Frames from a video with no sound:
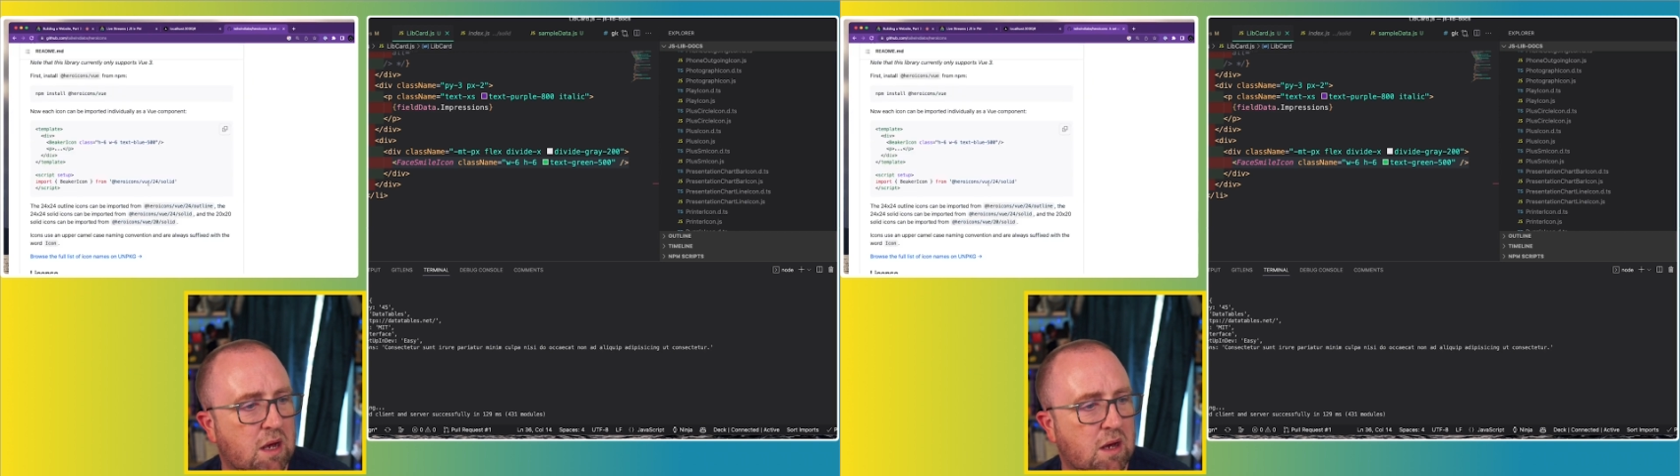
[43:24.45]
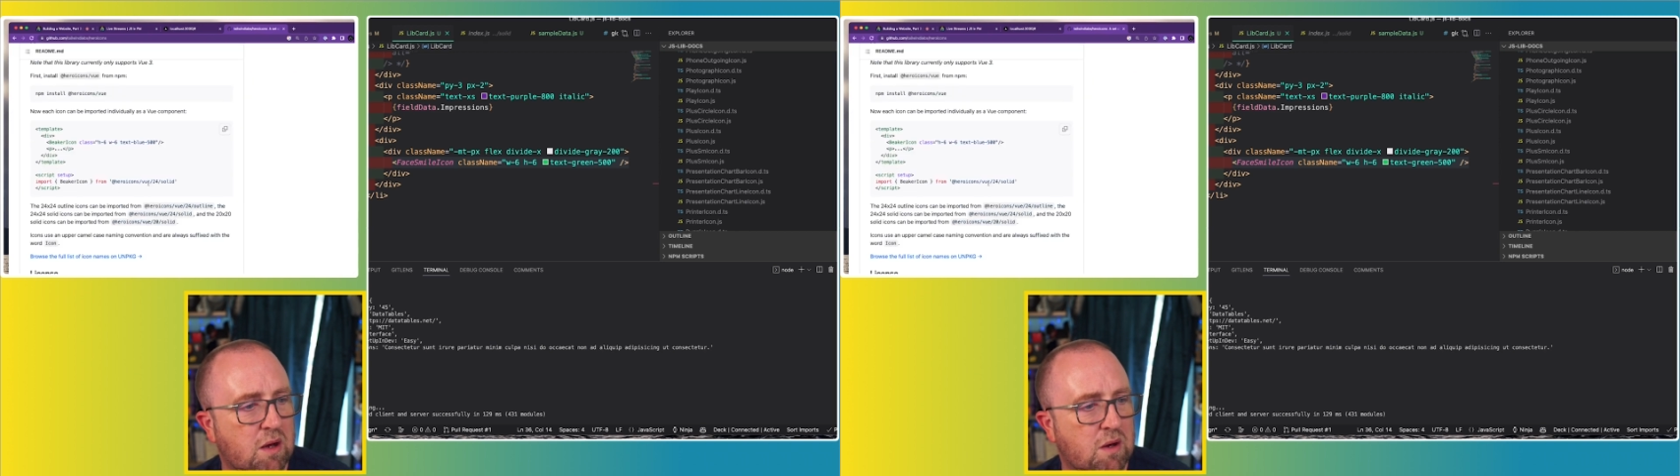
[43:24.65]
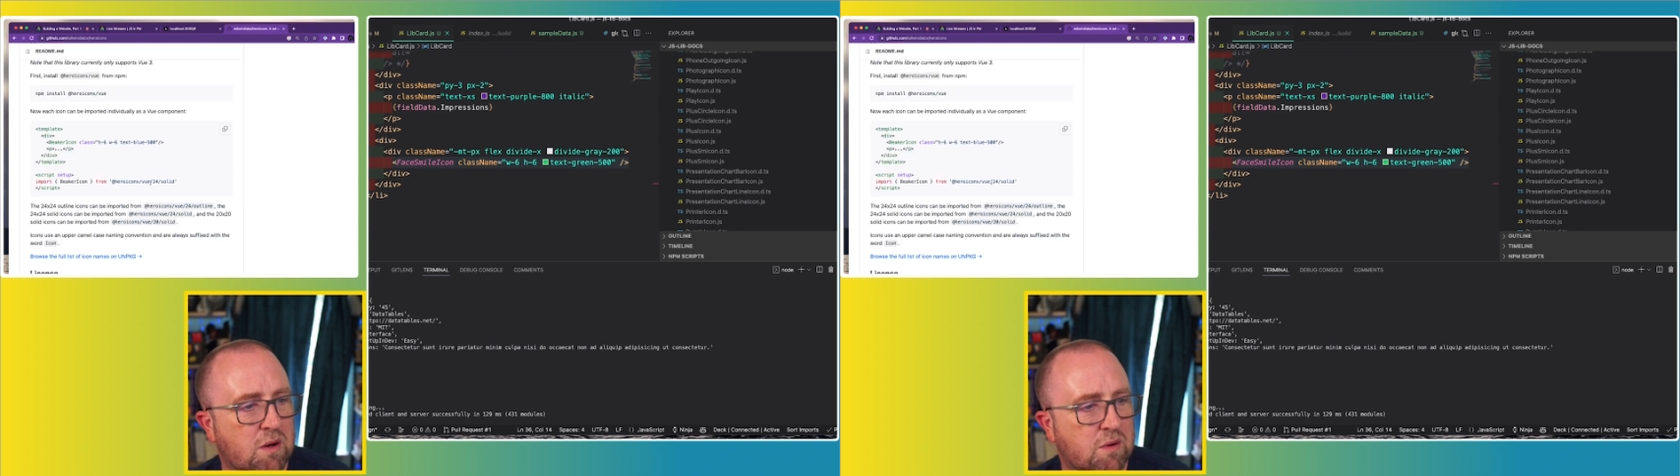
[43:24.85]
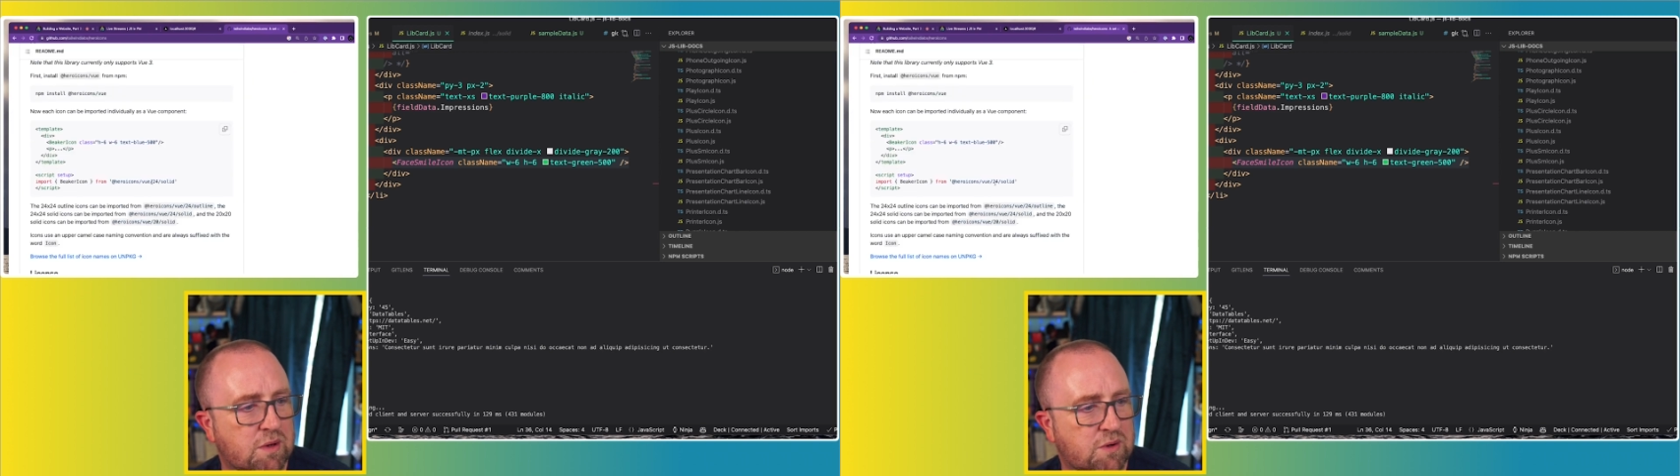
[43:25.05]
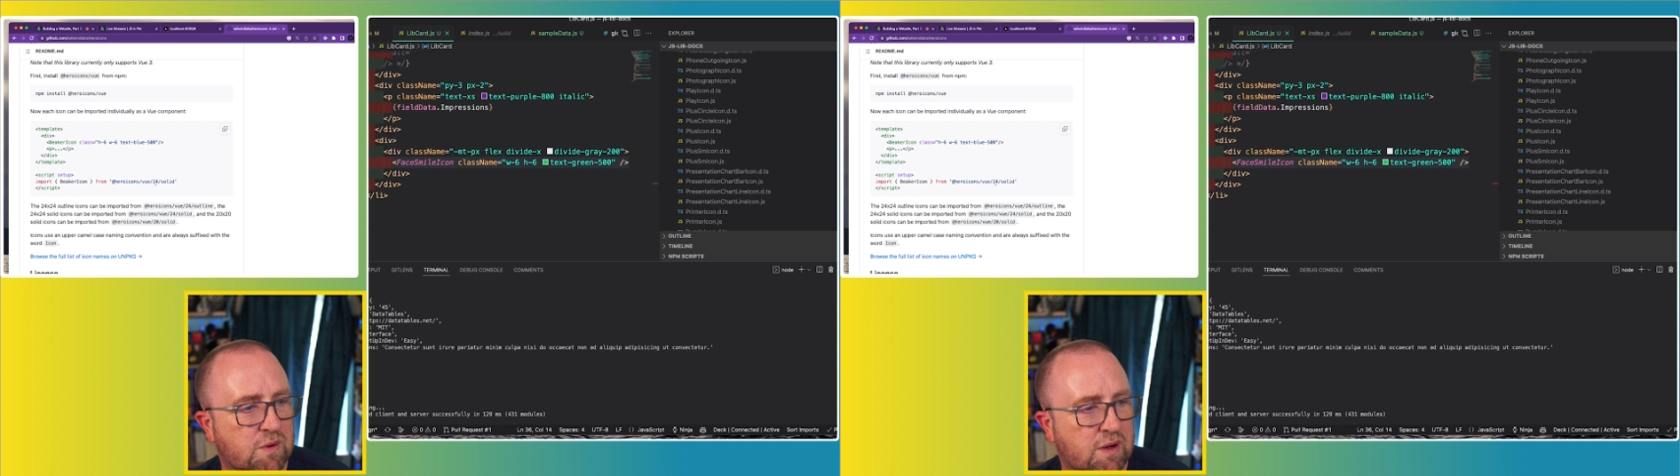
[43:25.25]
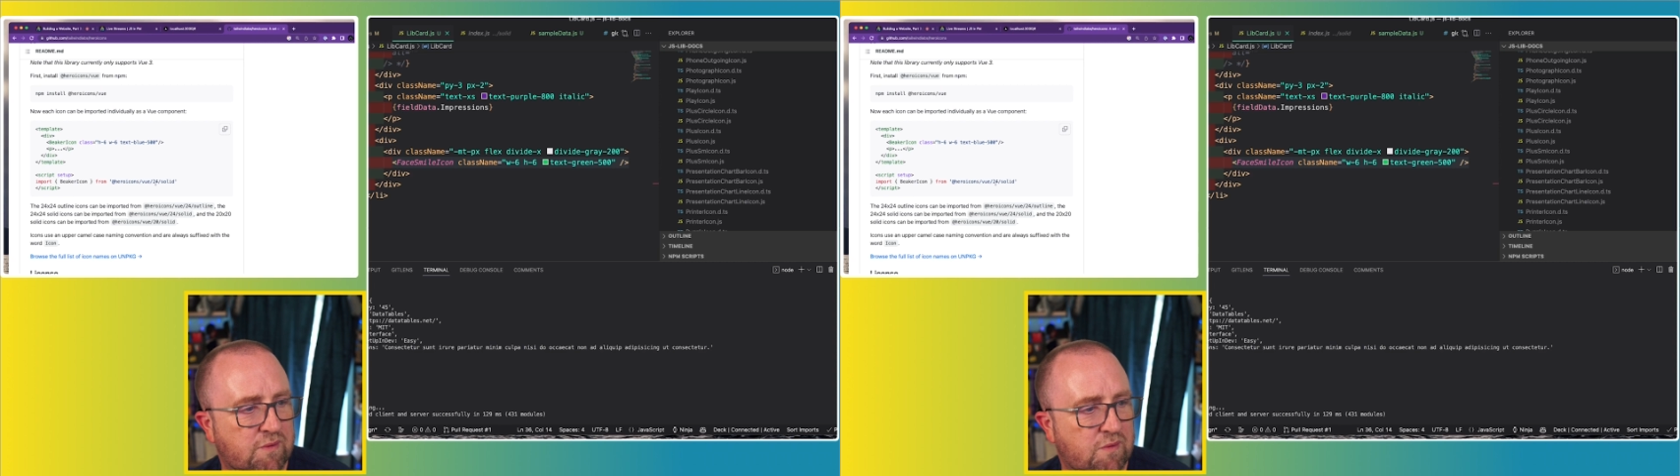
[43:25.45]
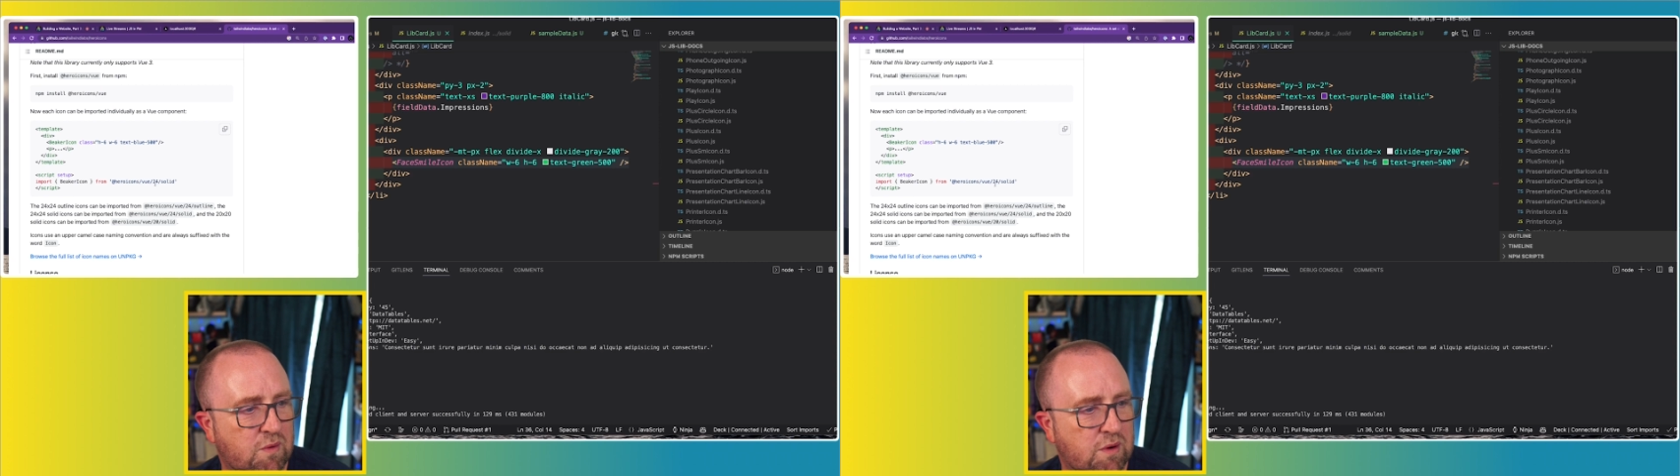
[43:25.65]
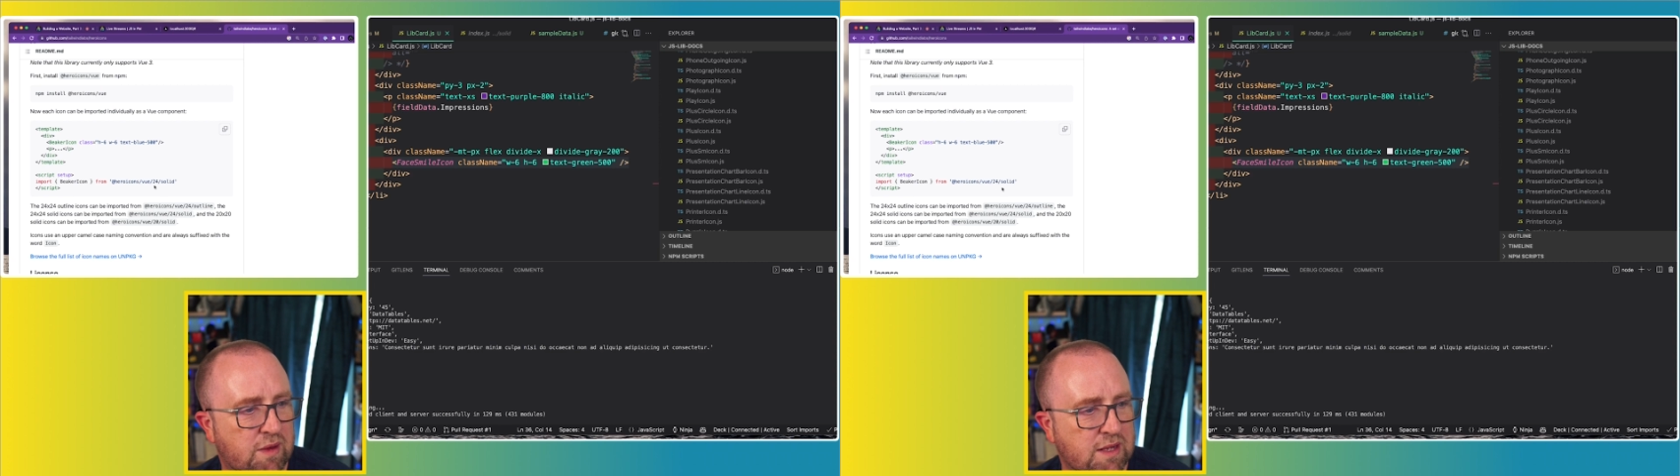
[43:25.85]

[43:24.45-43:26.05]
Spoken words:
Oh, the 24.